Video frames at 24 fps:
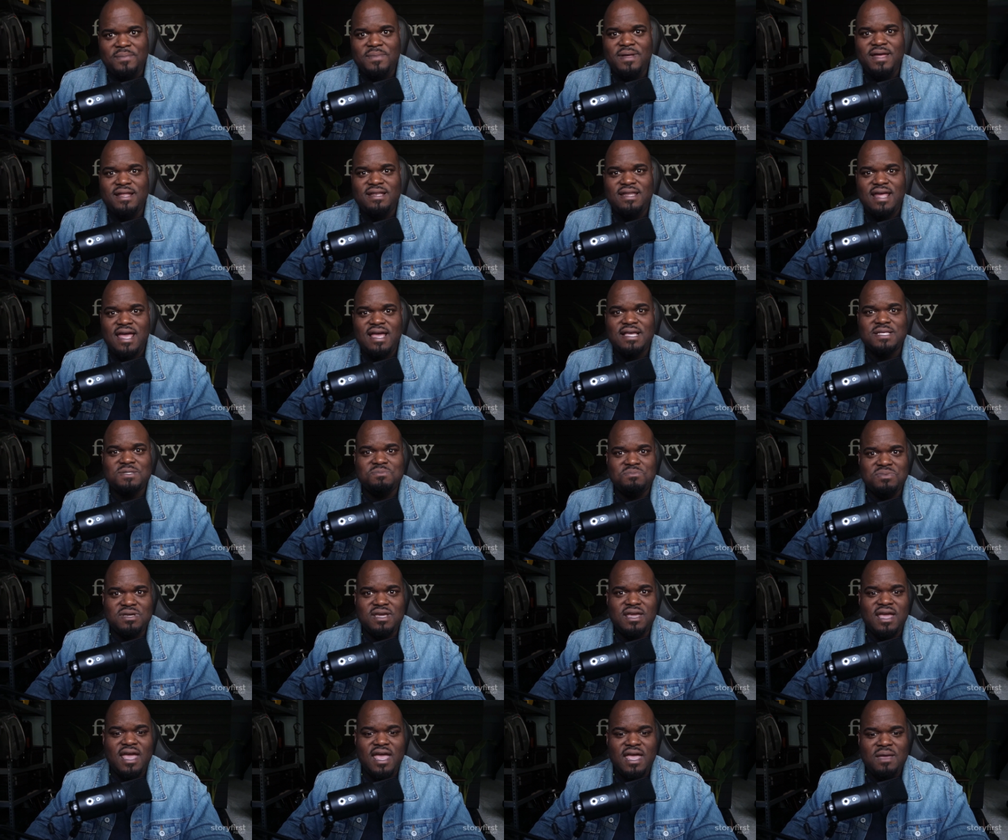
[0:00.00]
It takes
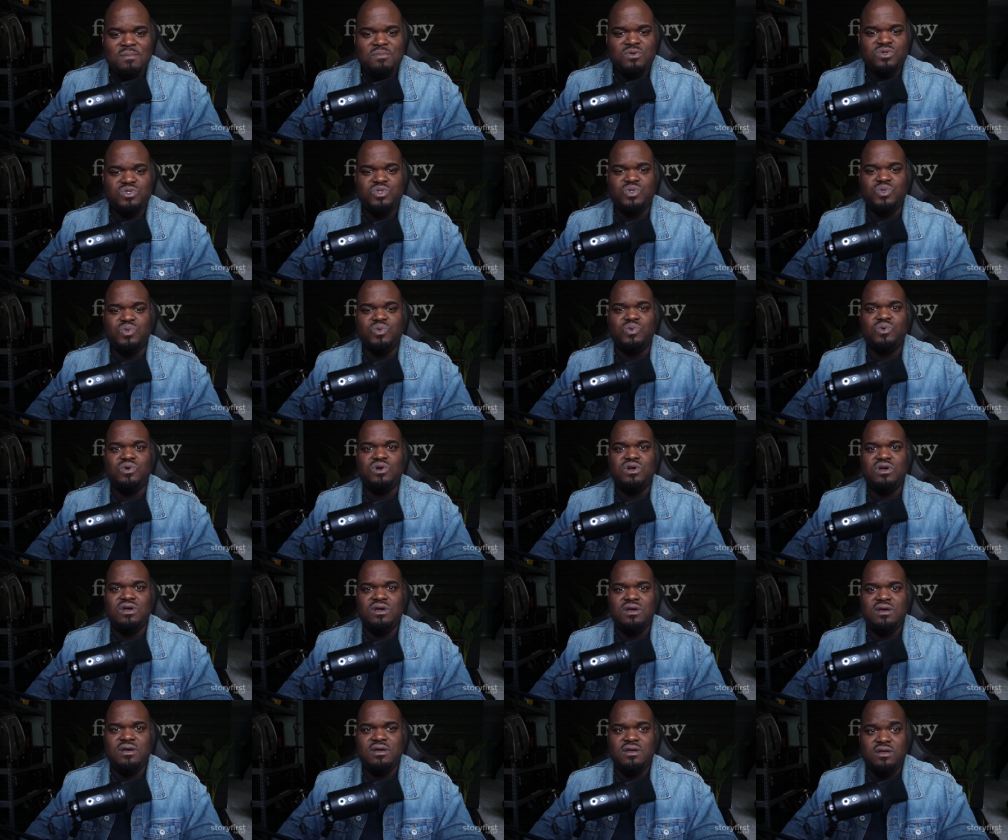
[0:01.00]
being able to
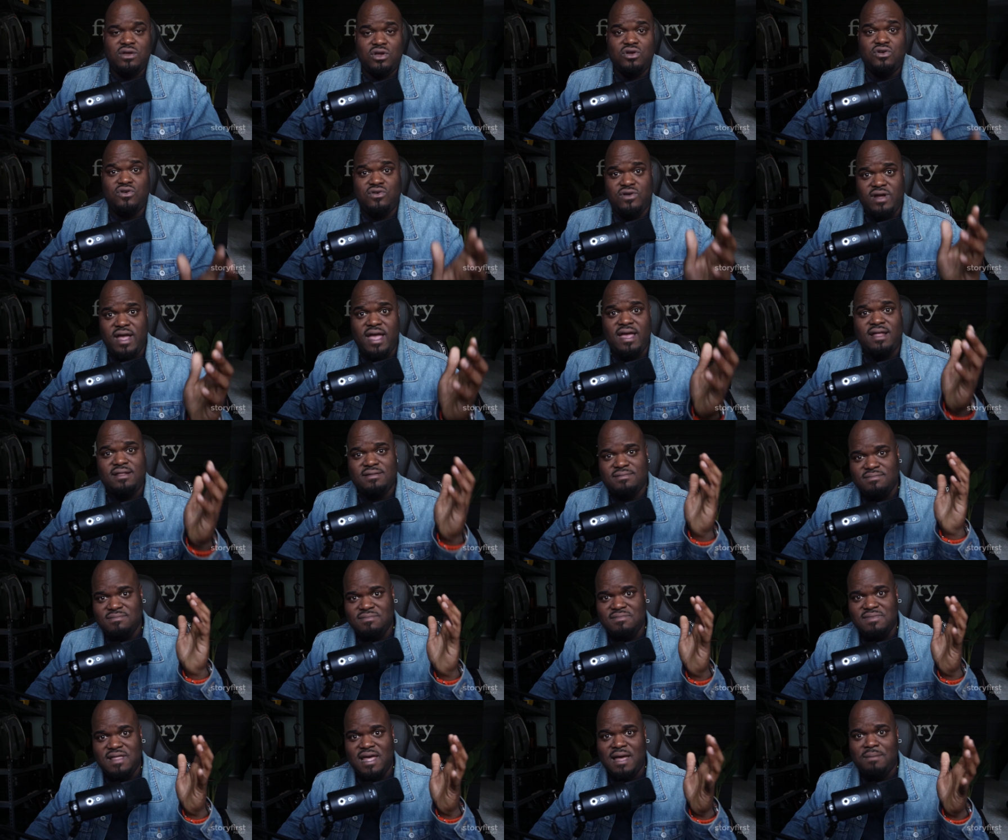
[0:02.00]
create
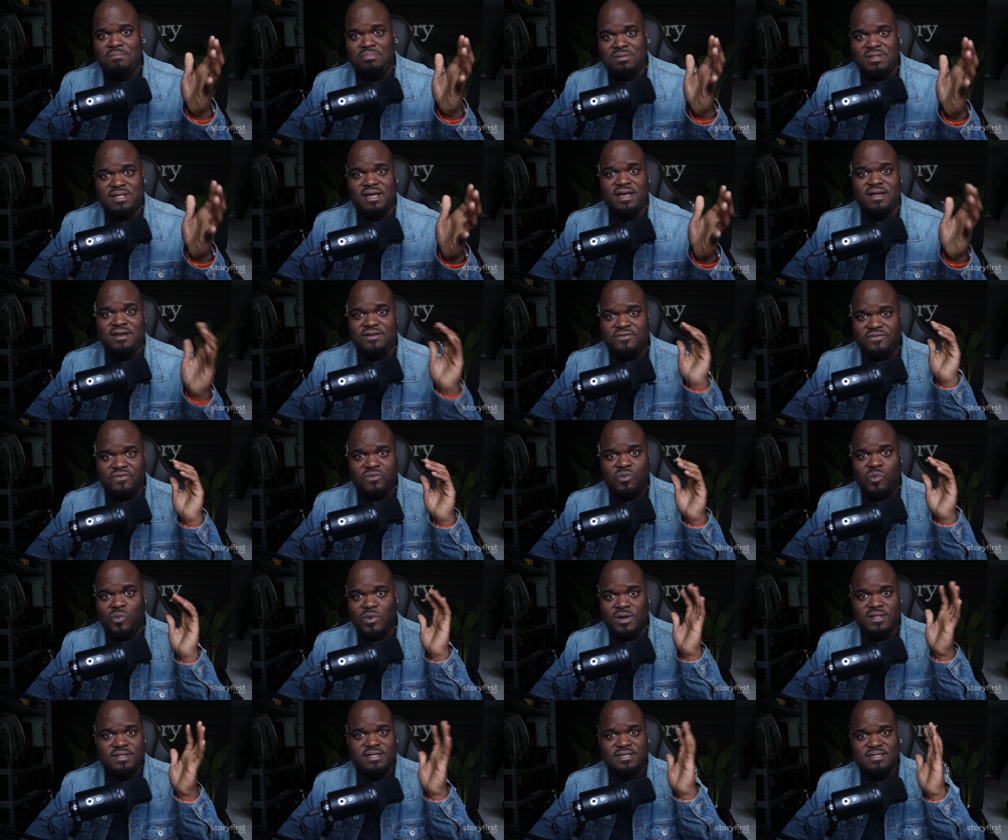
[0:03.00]
that plan of
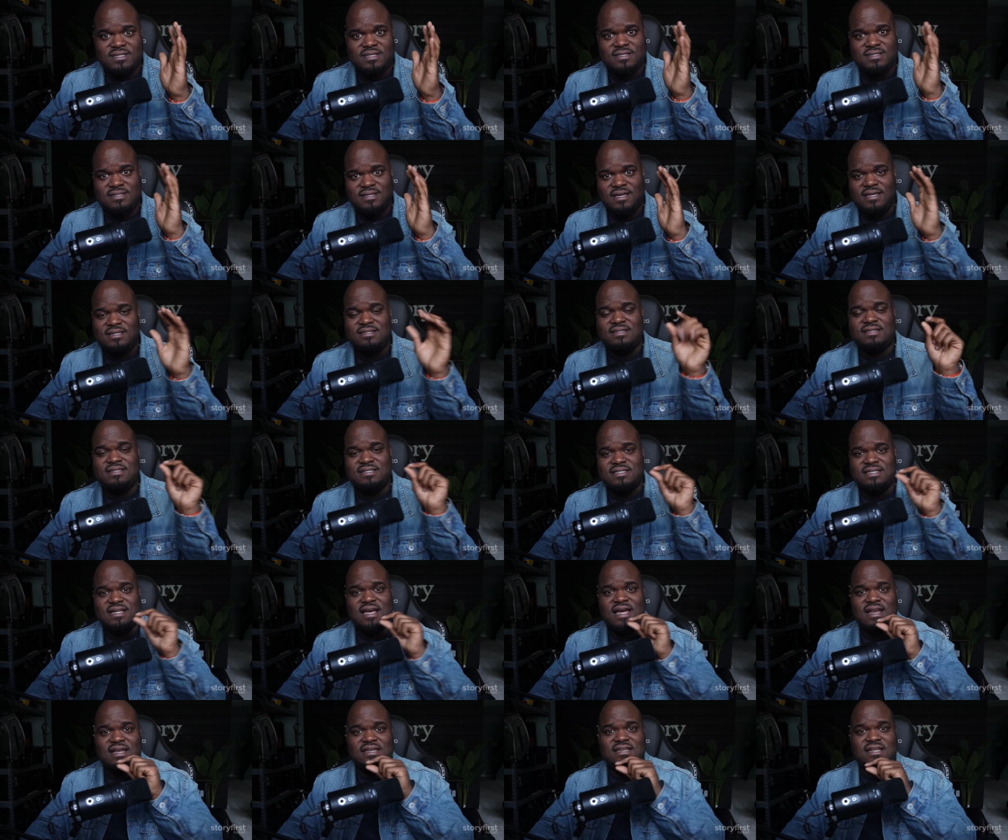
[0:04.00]
what the success is and how
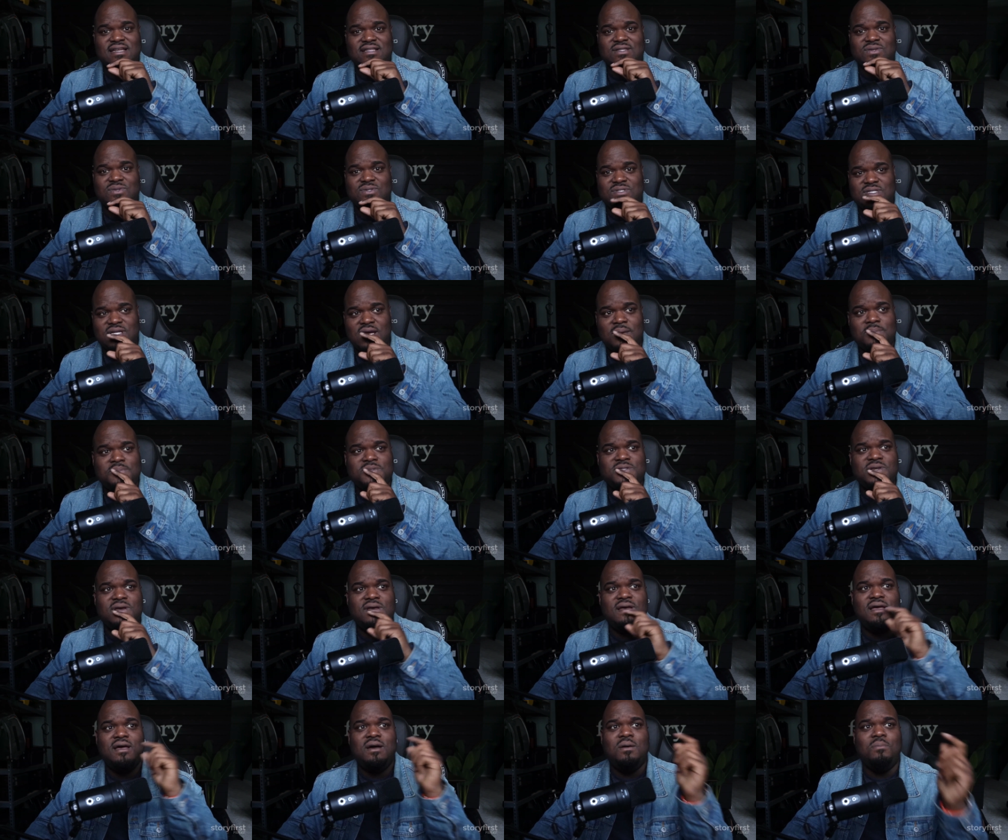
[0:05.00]
to take those steps,
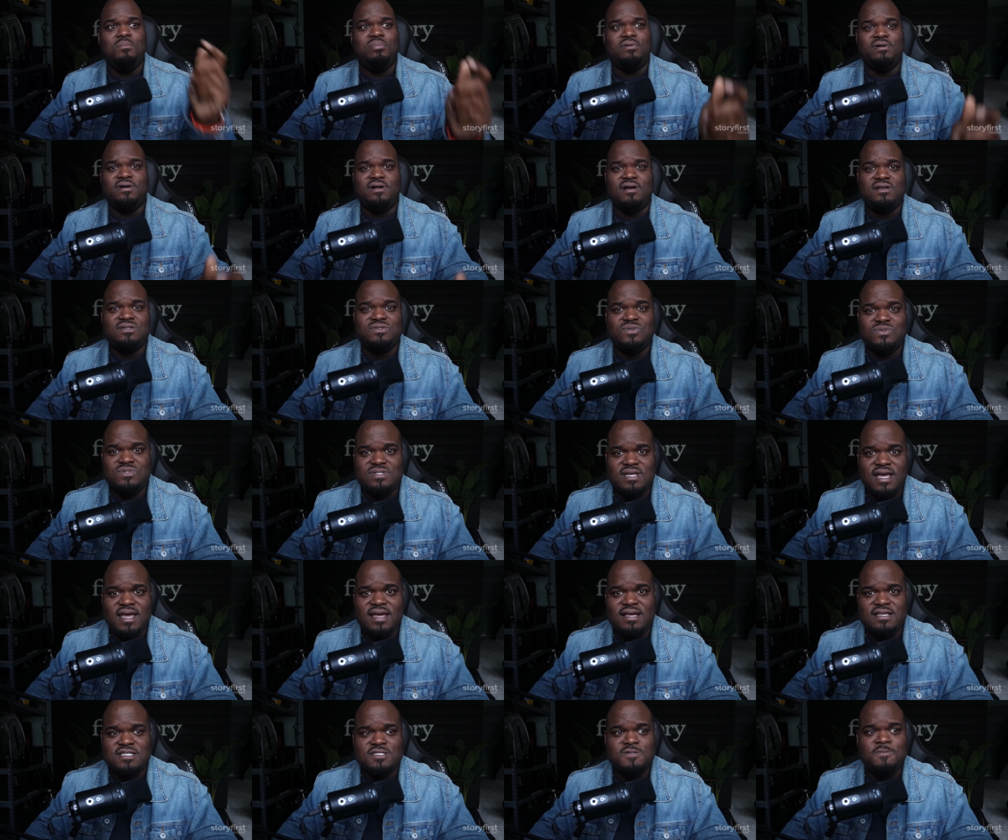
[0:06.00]
but it also
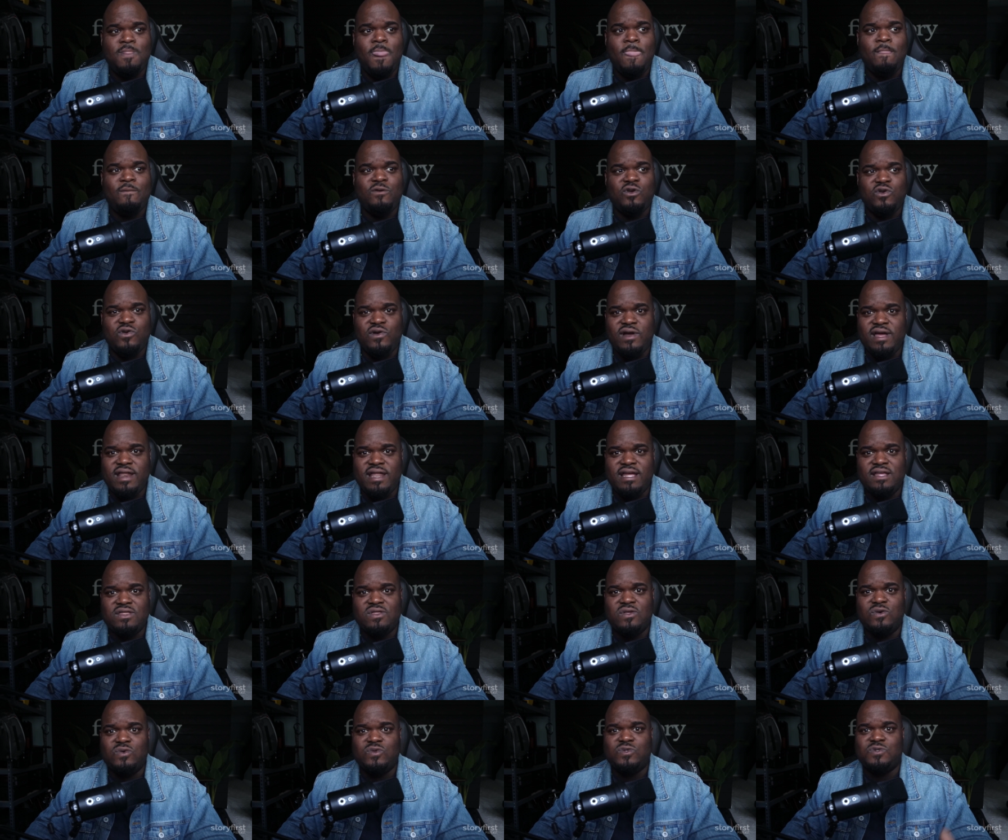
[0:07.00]
takes creating
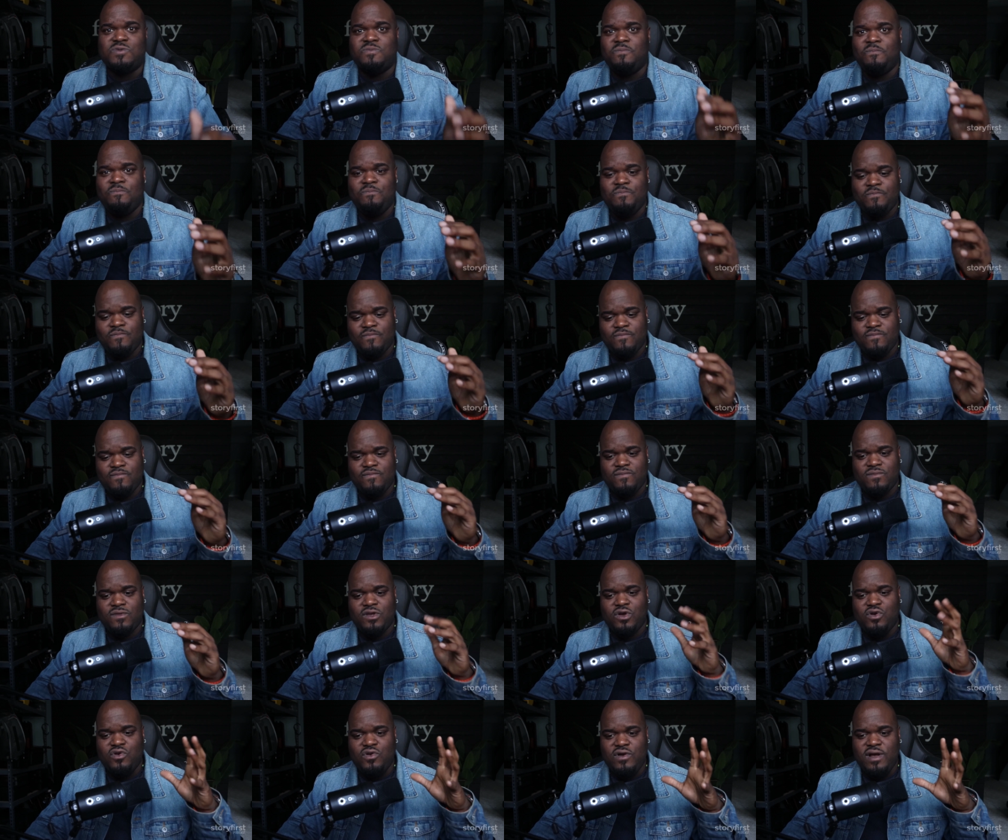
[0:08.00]

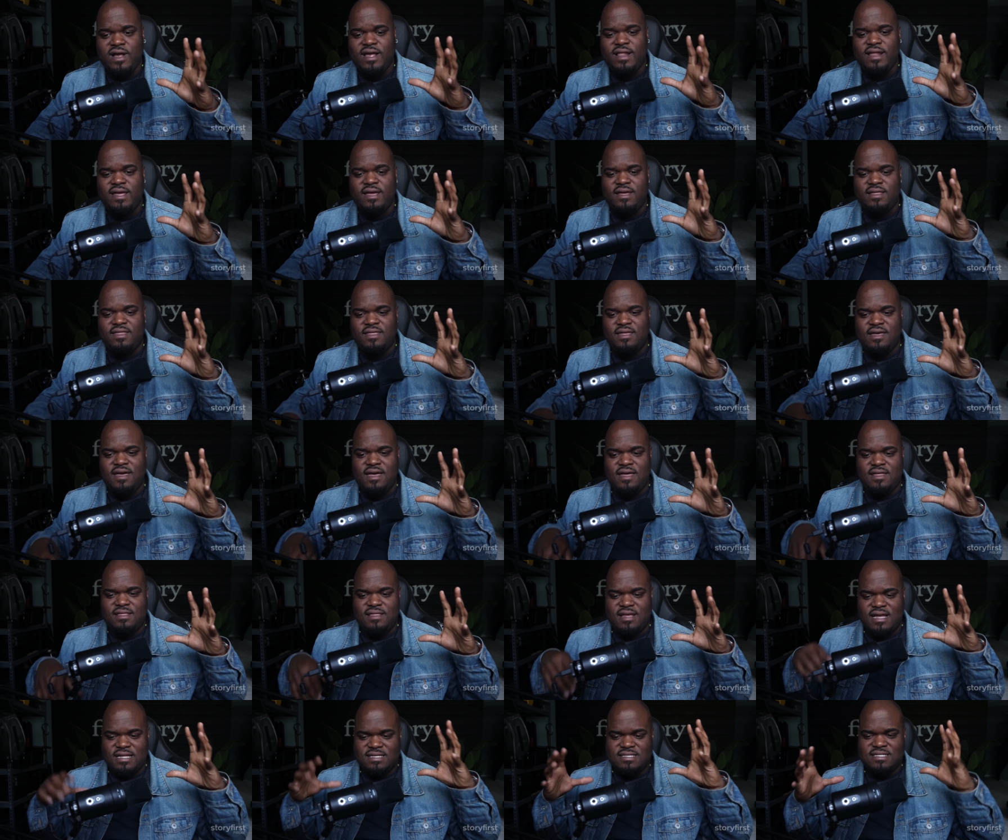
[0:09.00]

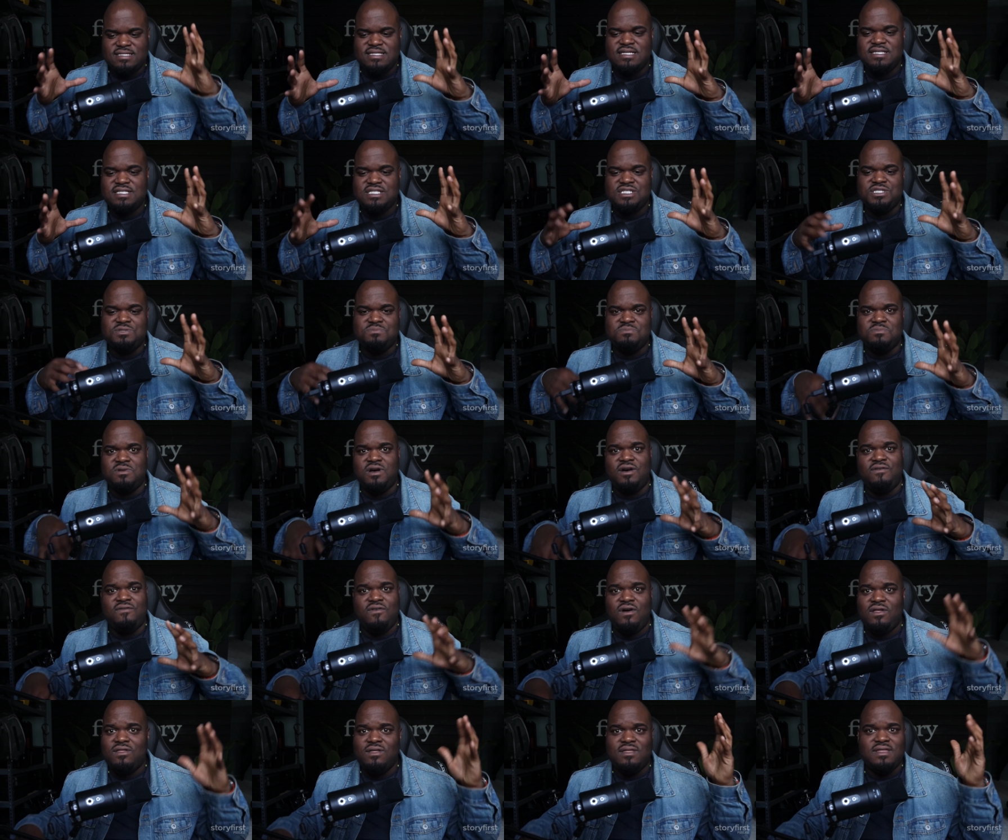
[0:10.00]
that system of
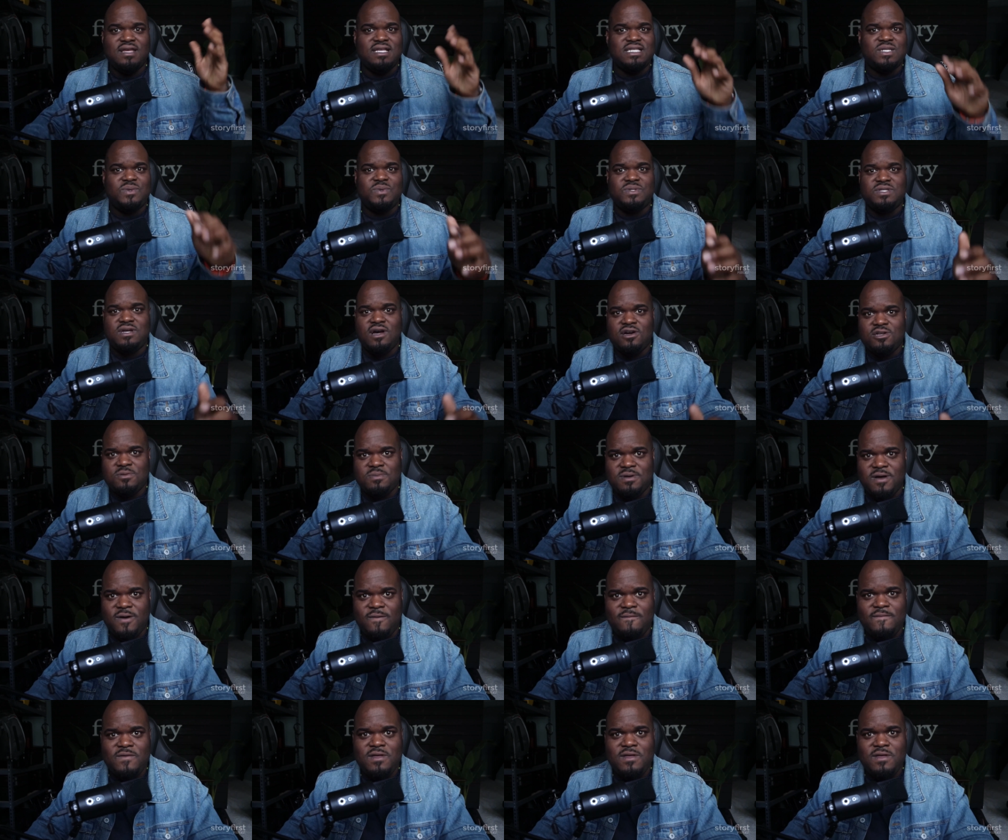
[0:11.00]
all the things that we talked about,